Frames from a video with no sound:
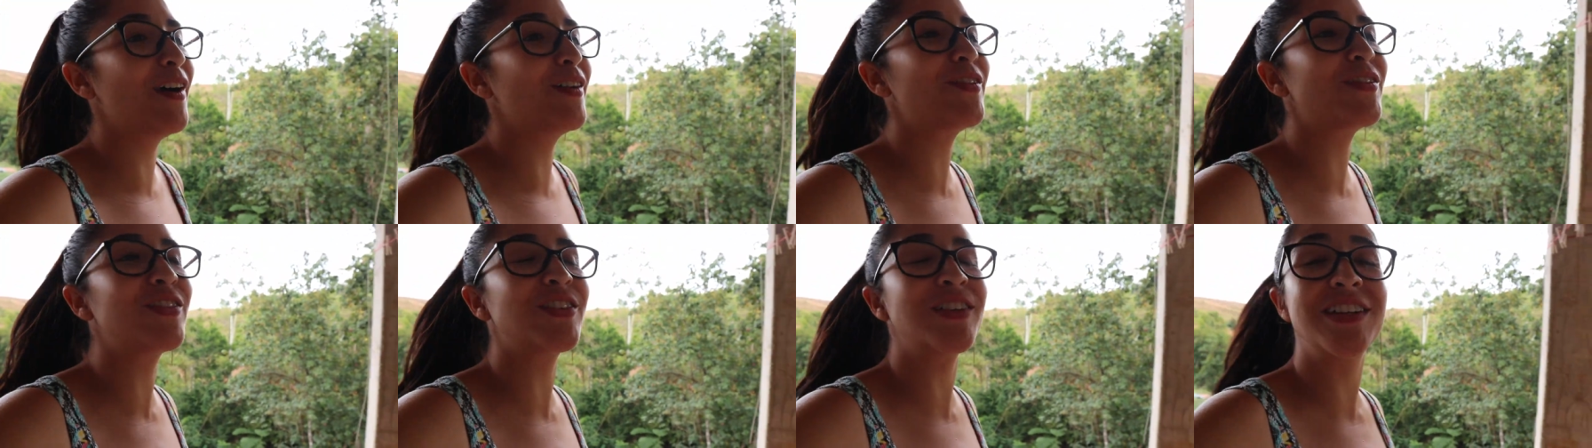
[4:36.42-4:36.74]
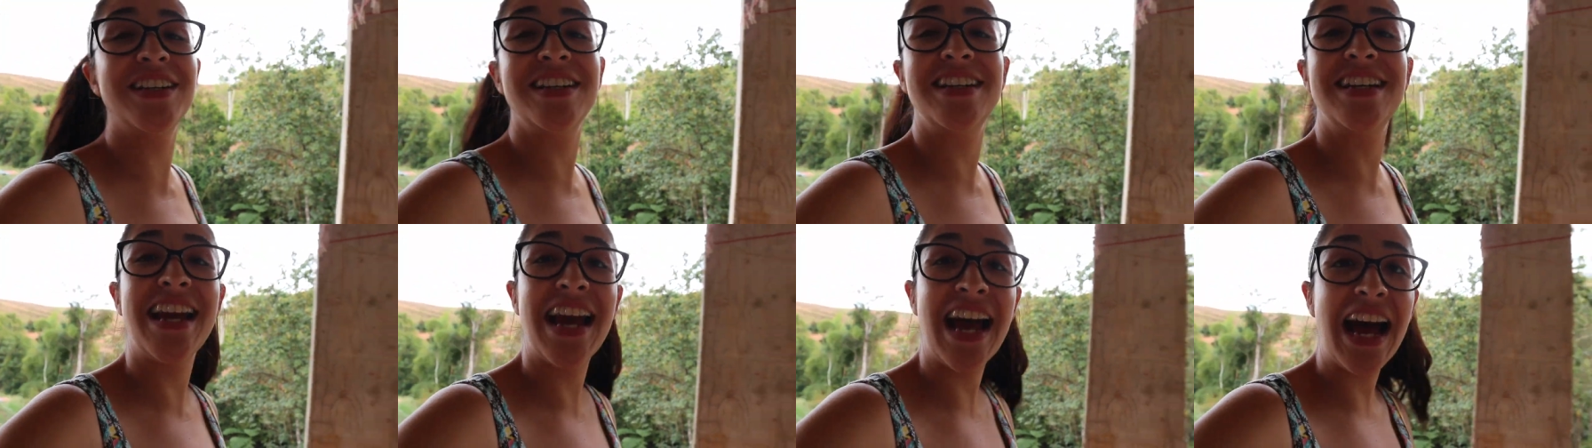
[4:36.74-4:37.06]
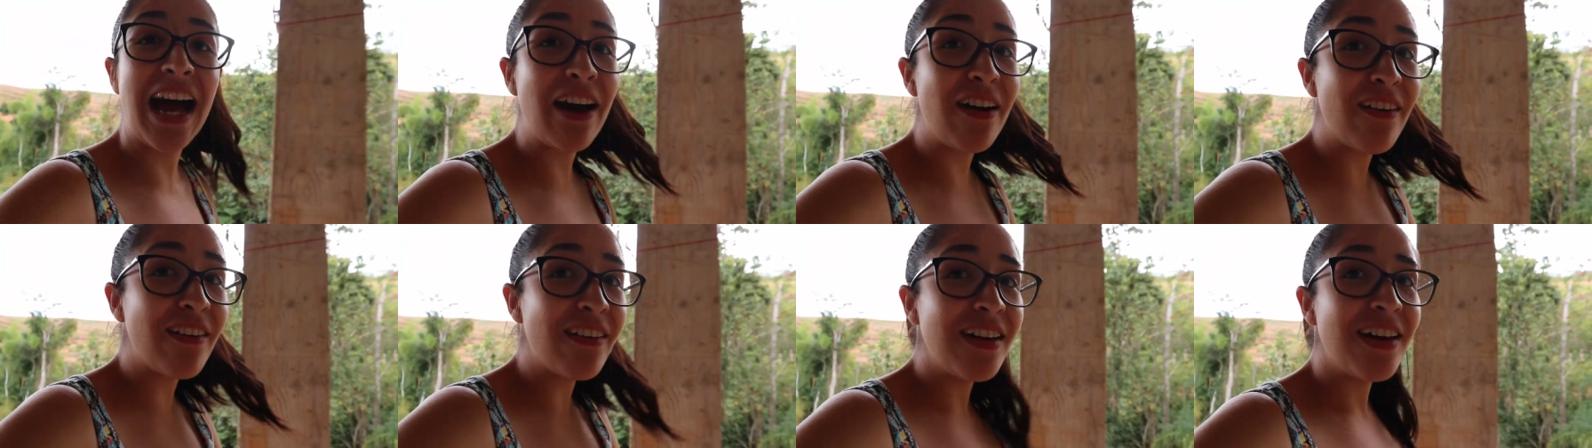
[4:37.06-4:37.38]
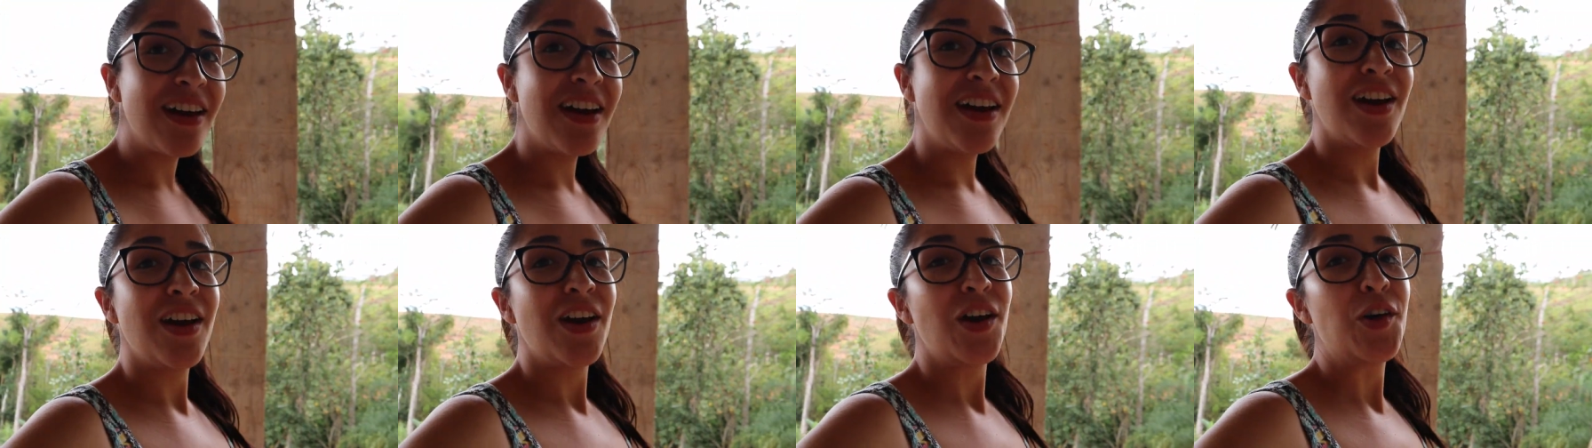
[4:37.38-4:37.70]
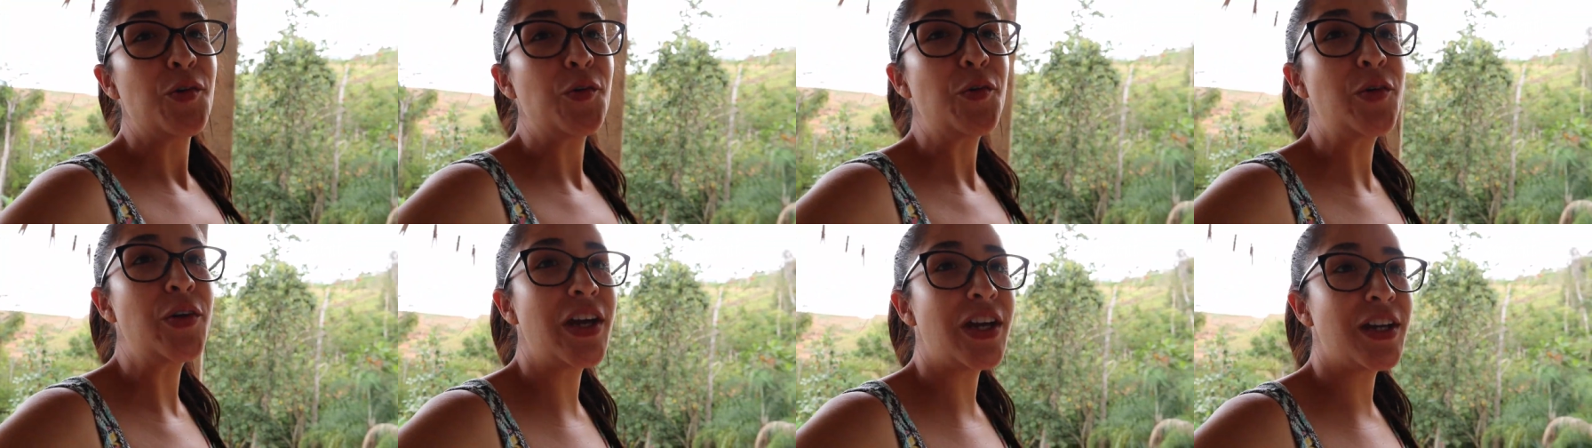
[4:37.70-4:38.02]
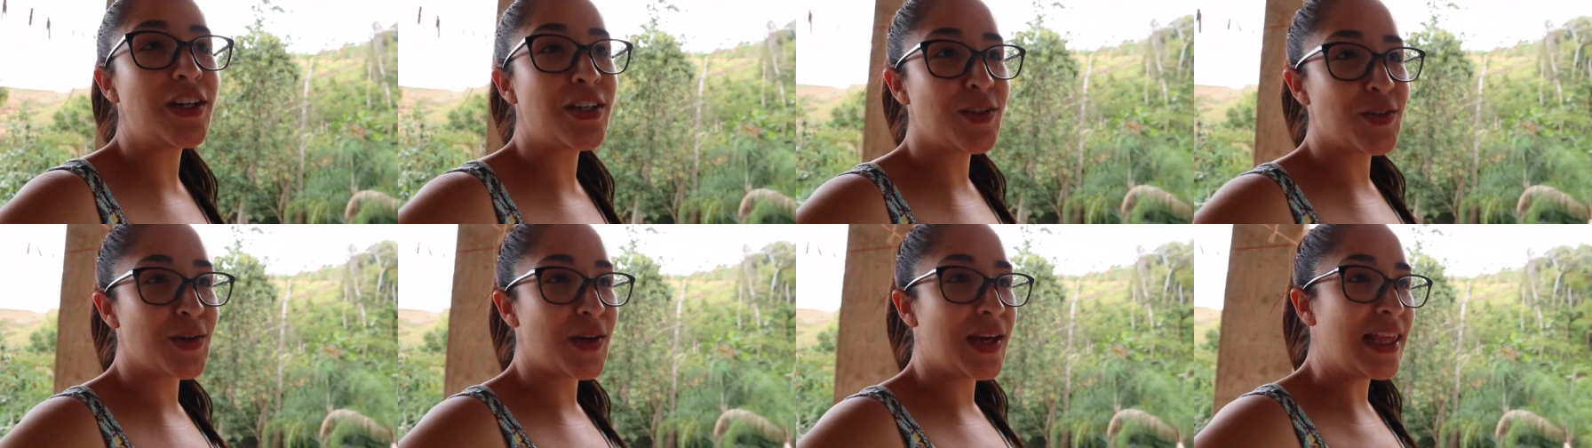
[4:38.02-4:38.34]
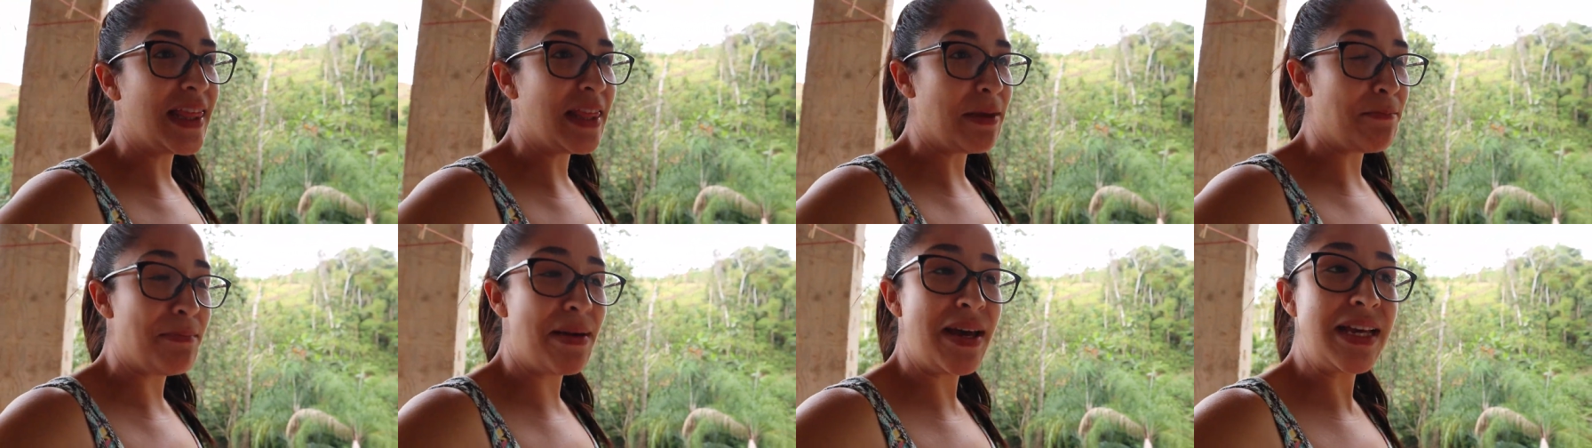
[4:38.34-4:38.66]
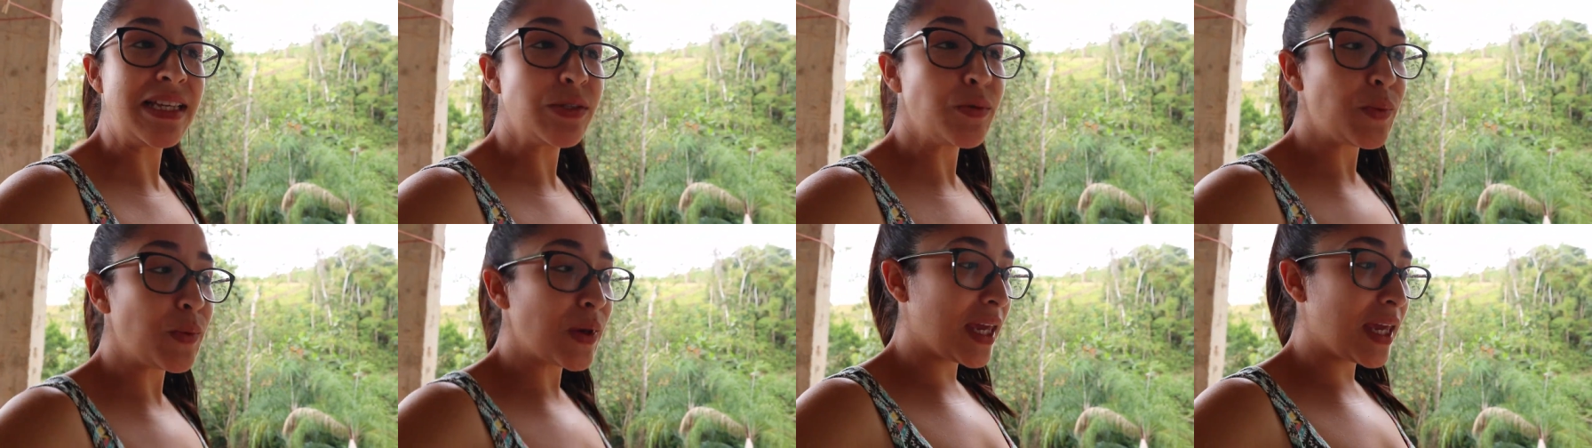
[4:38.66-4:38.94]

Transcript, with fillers: So for now, we are doing the best